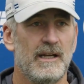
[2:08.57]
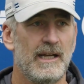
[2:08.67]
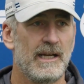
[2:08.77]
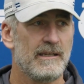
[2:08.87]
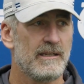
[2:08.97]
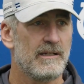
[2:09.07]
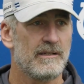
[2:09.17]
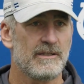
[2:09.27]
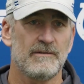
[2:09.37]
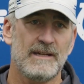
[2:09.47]
And
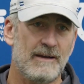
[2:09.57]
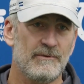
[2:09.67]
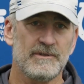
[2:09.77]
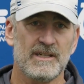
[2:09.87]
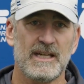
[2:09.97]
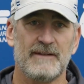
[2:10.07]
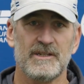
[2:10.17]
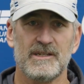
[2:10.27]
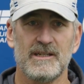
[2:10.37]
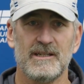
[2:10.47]
so now we'll just have
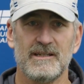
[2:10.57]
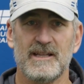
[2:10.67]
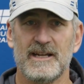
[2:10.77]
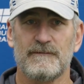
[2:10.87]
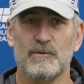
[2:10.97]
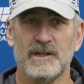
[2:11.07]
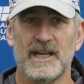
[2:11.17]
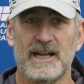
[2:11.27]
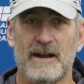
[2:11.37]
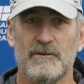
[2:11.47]
to see these last
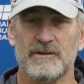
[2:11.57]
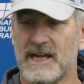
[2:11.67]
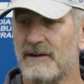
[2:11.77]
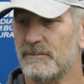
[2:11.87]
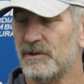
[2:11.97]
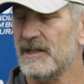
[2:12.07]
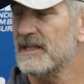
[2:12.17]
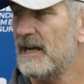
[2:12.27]
48 hours how it plays